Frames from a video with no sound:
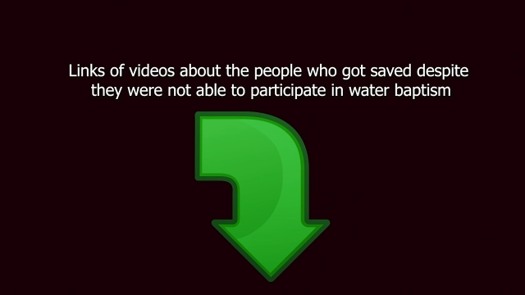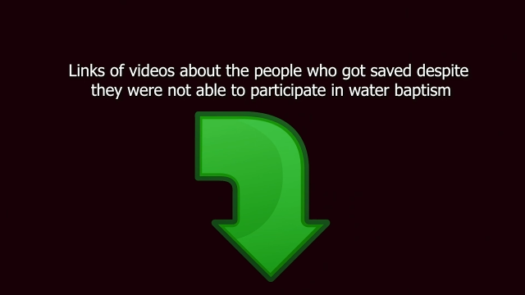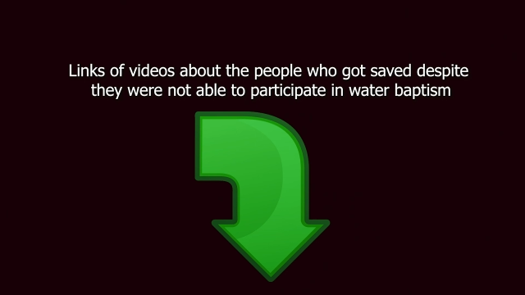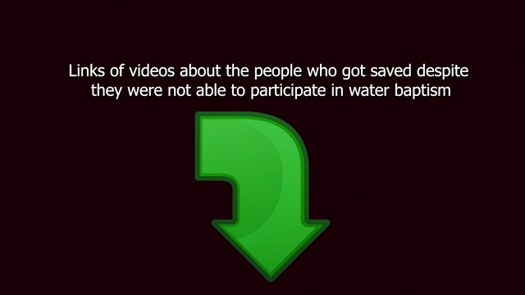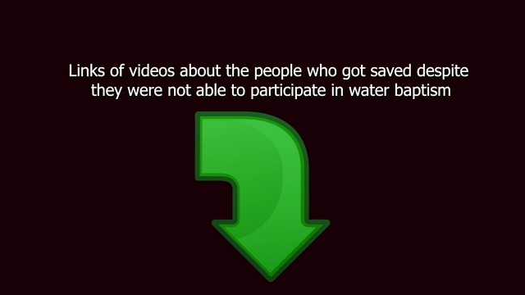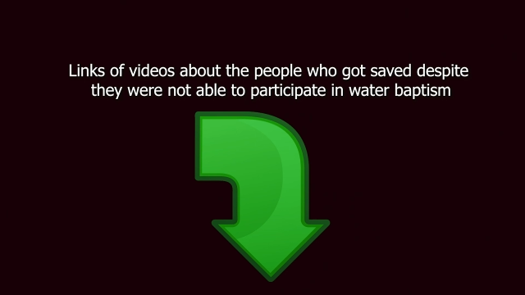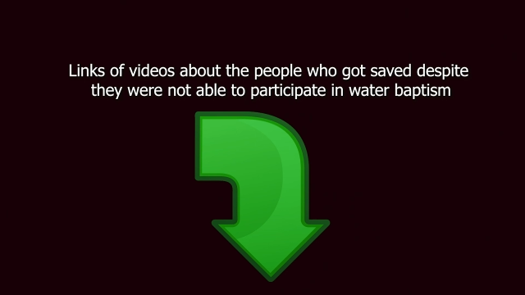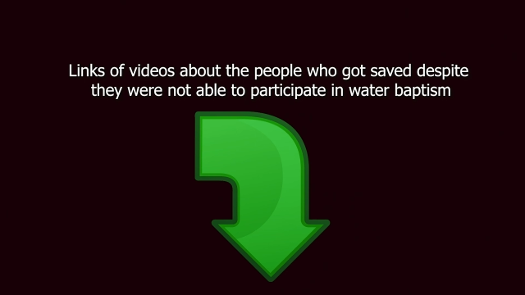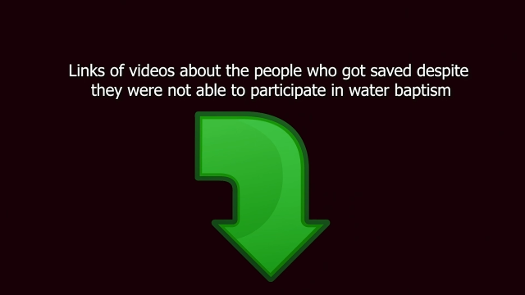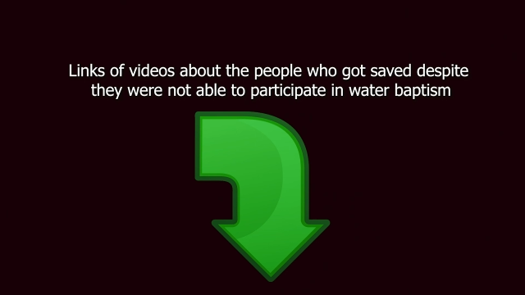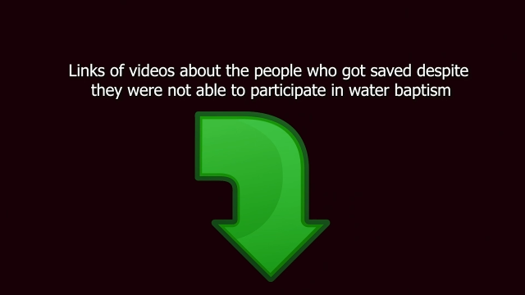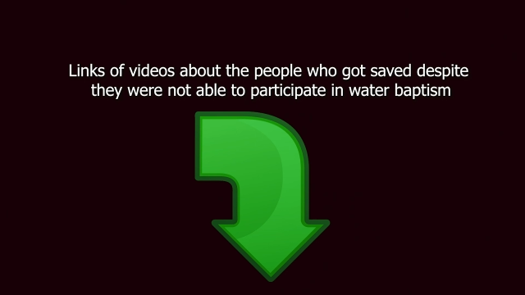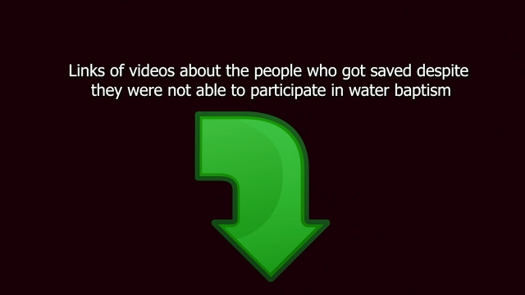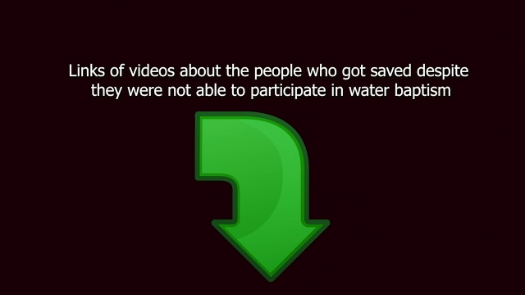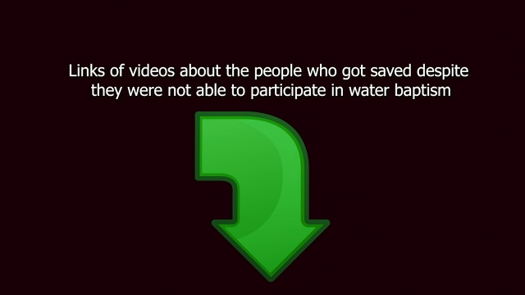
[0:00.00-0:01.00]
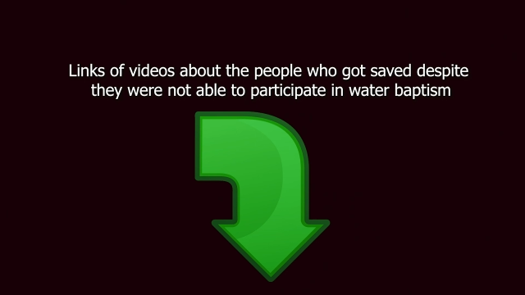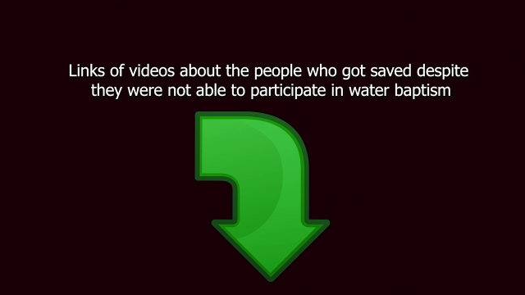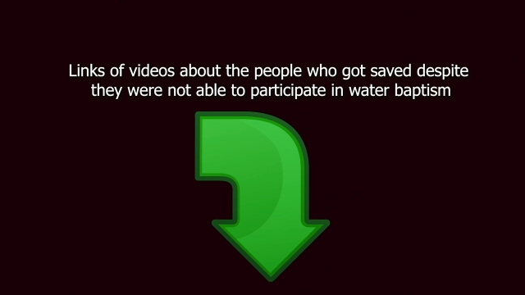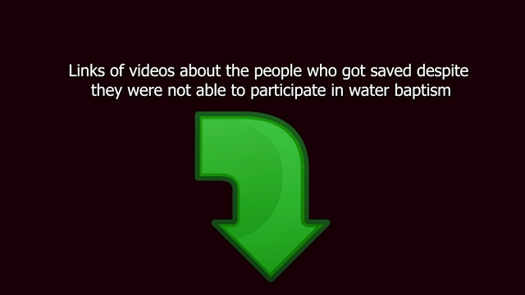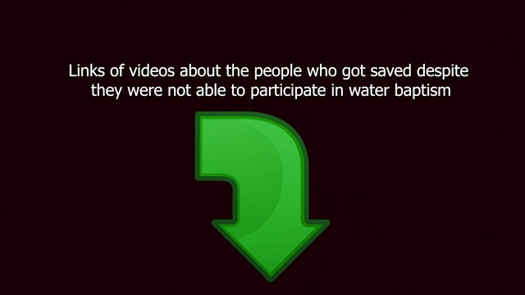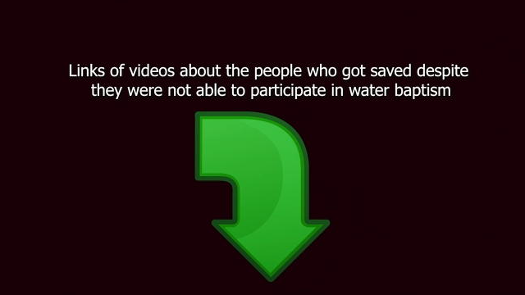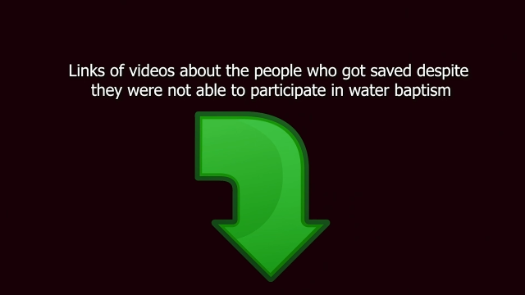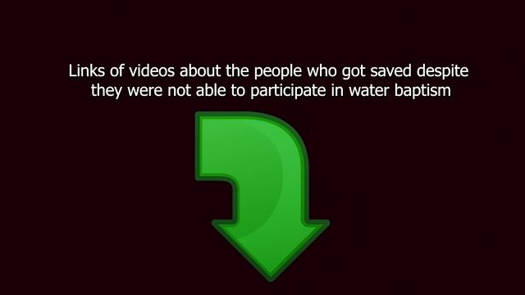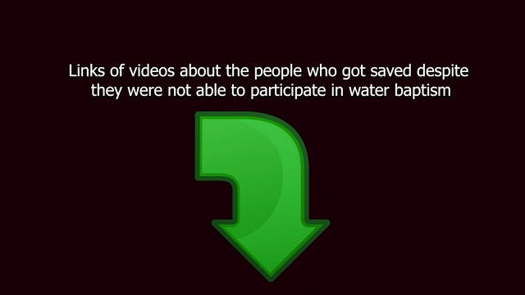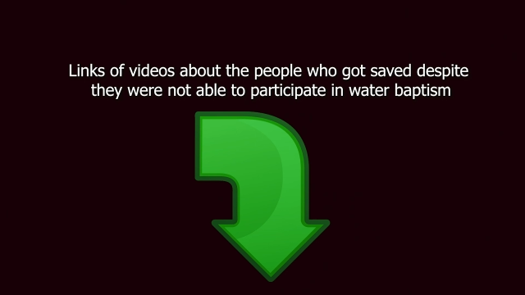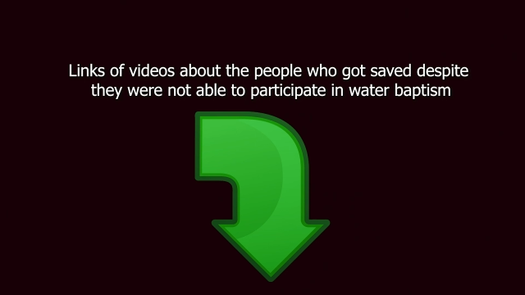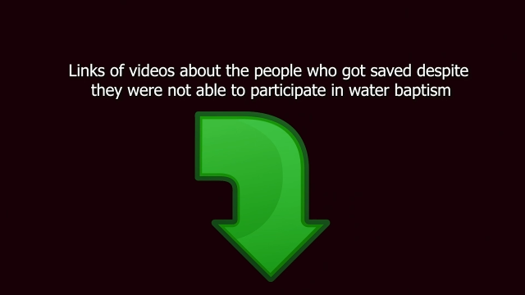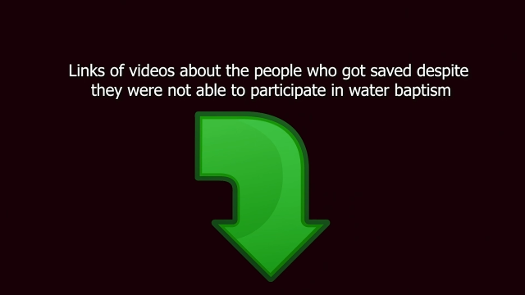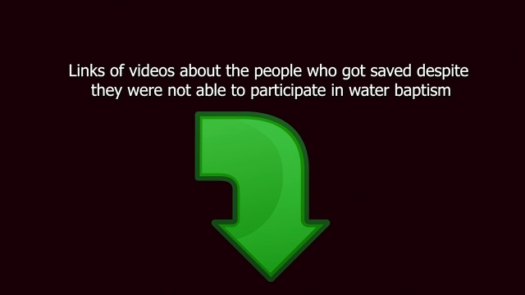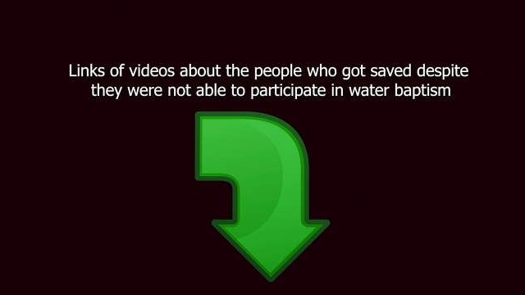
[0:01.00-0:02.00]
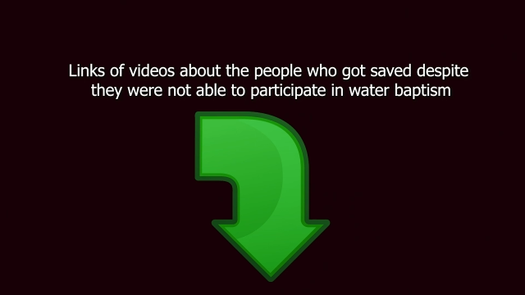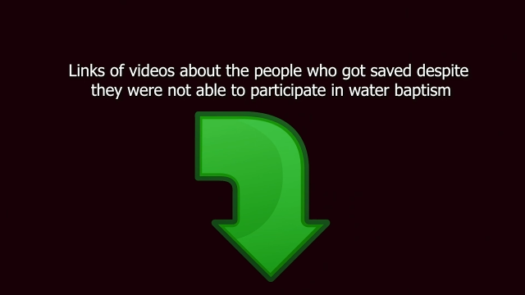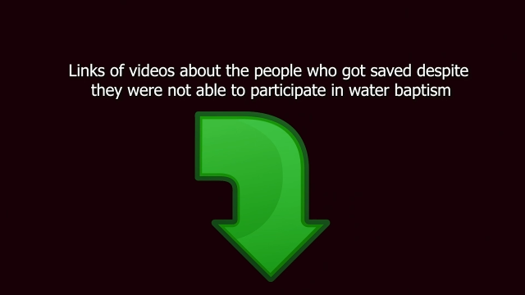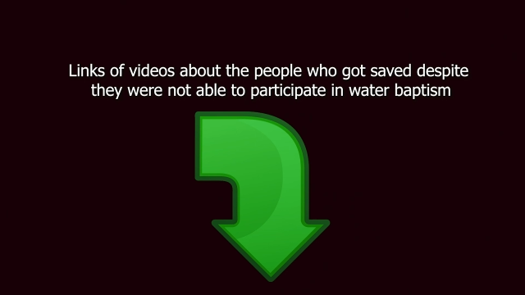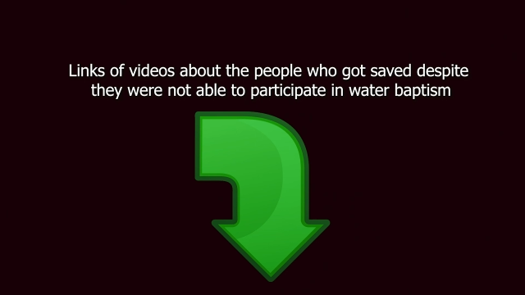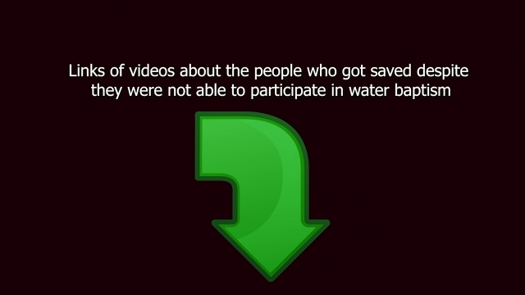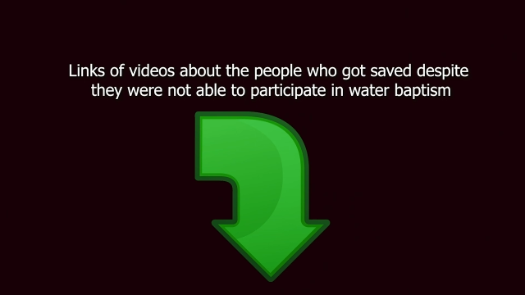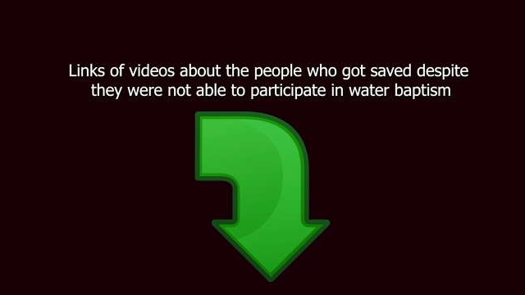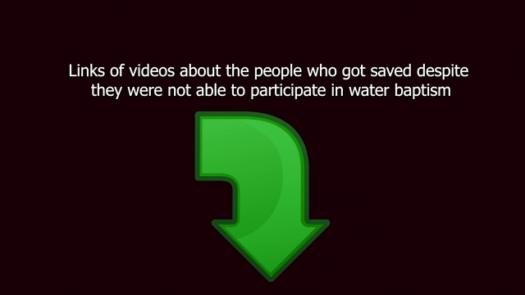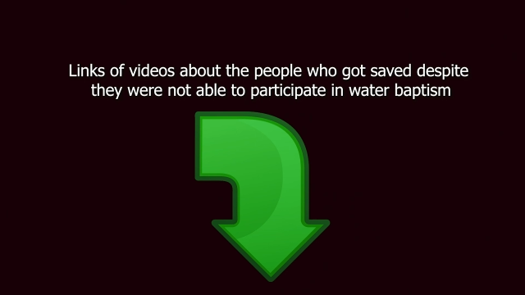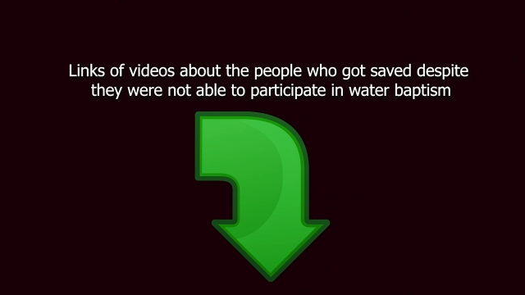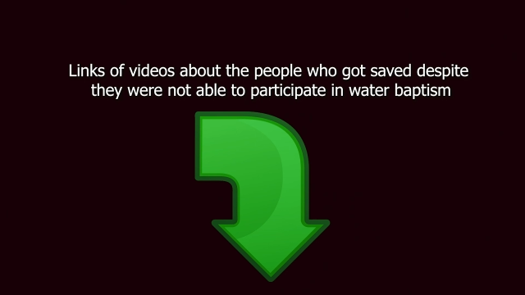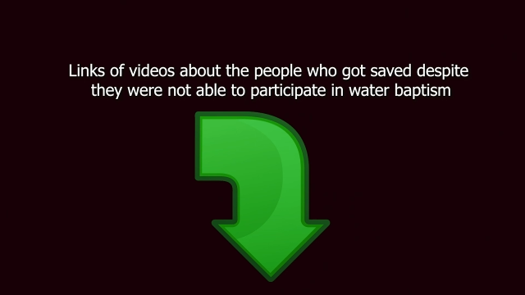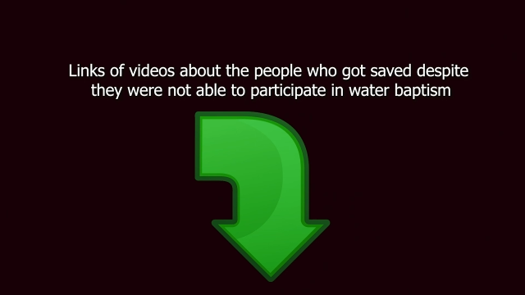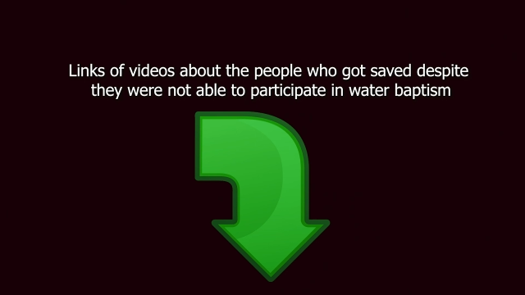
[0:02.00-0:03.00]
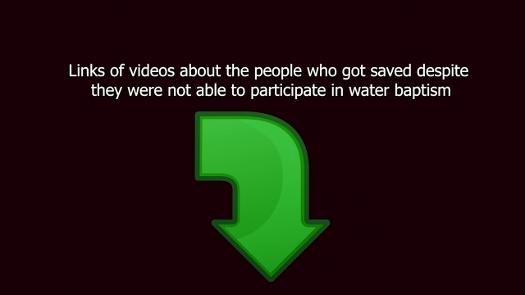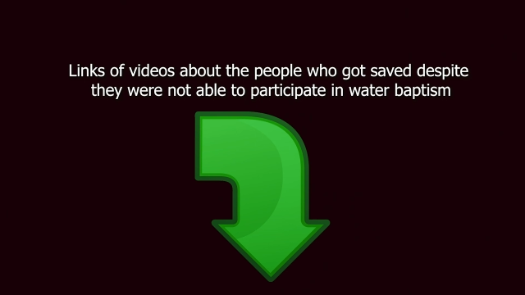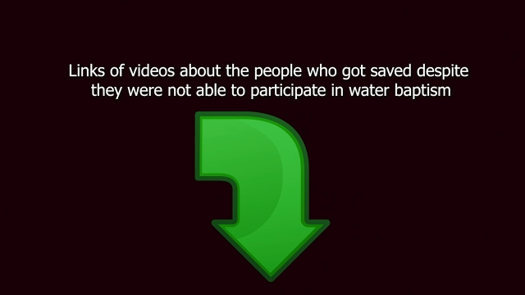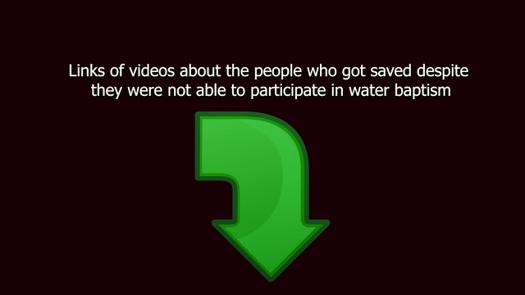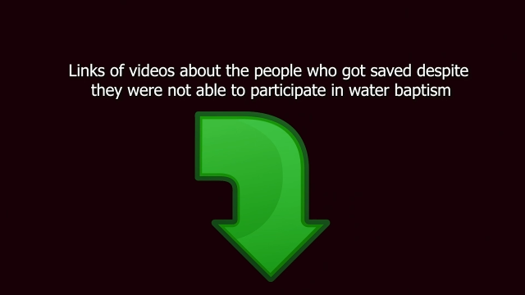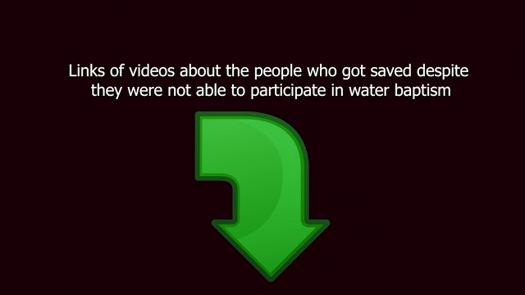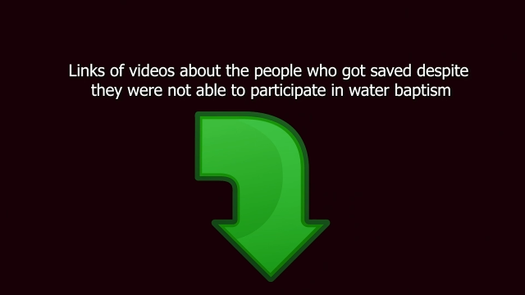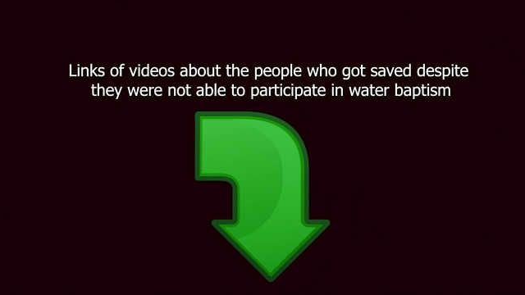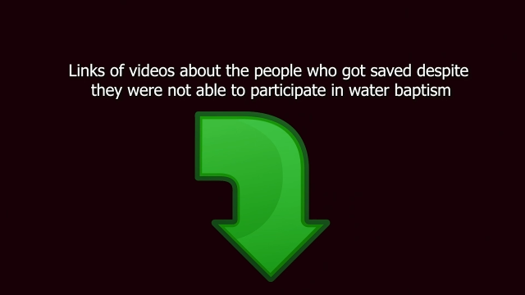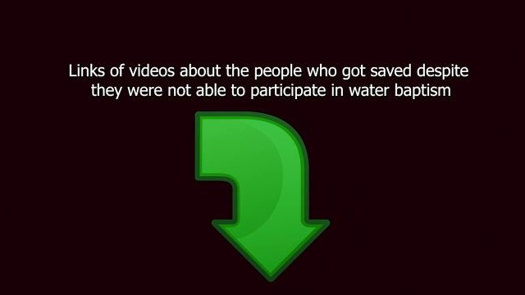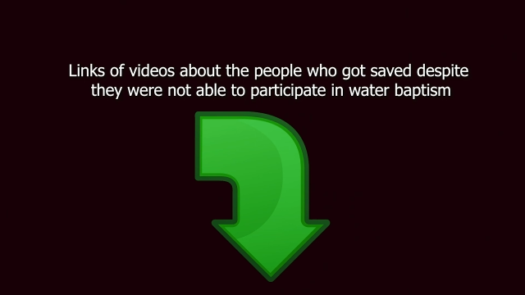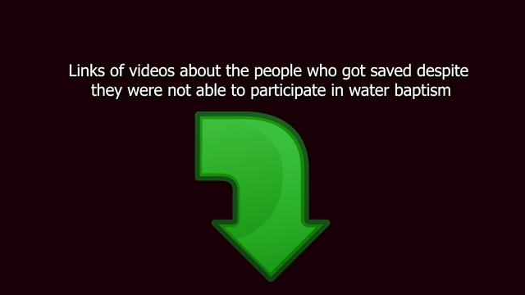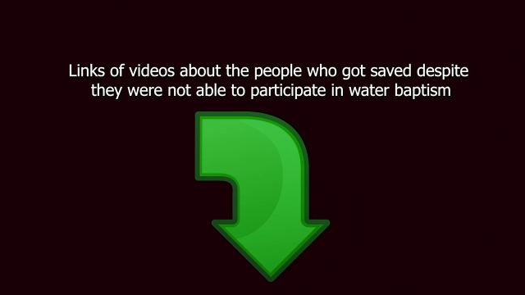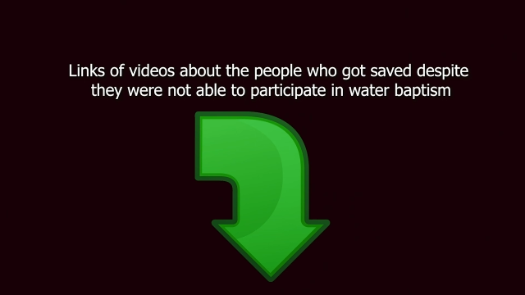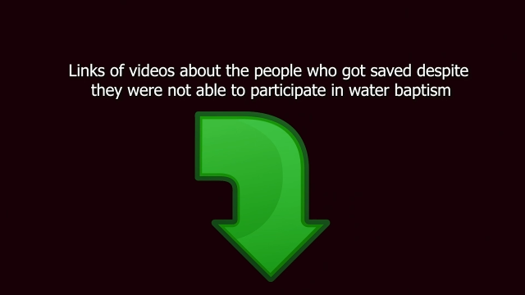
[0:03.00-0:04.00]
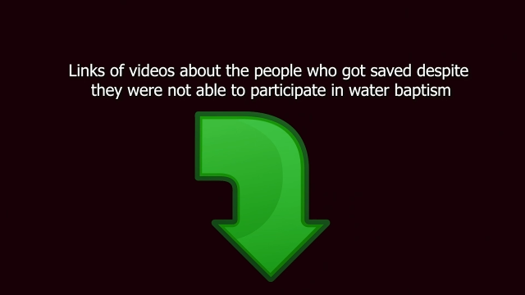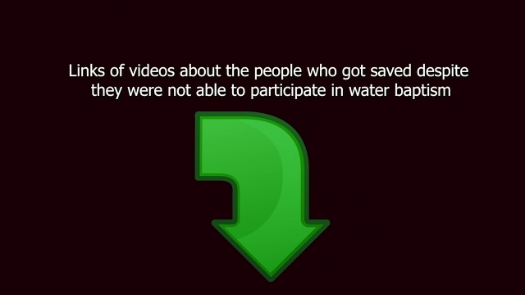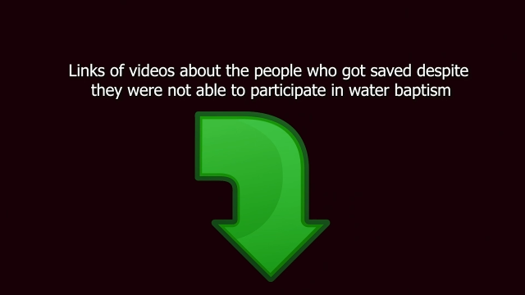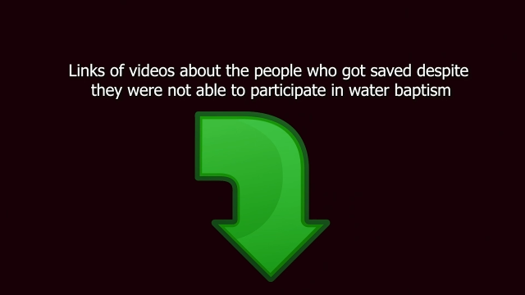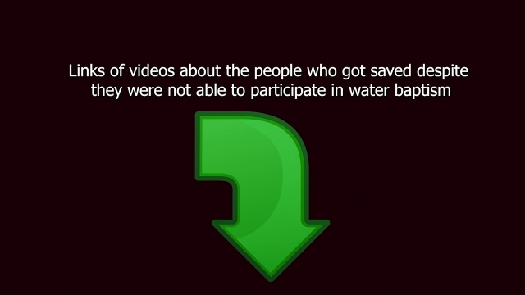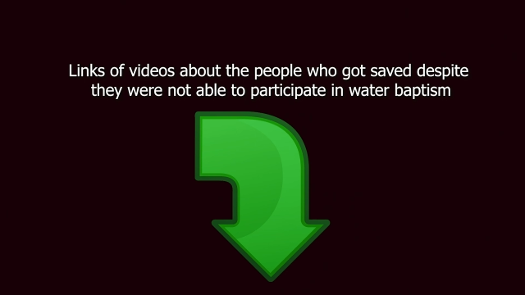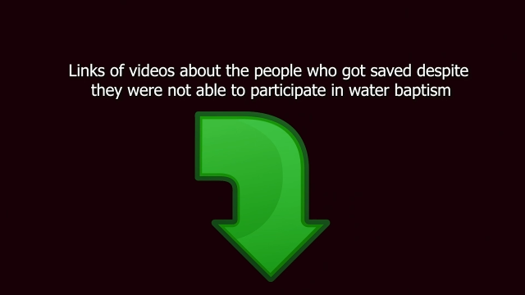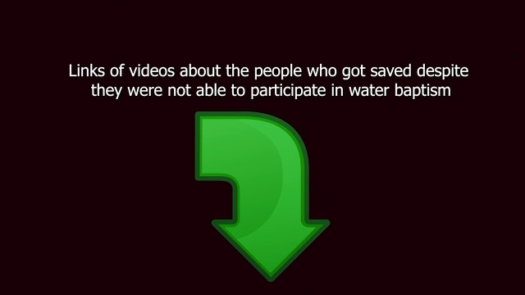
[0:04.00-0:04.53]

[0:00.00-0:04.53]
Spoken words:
Nobody's mouth can be seen.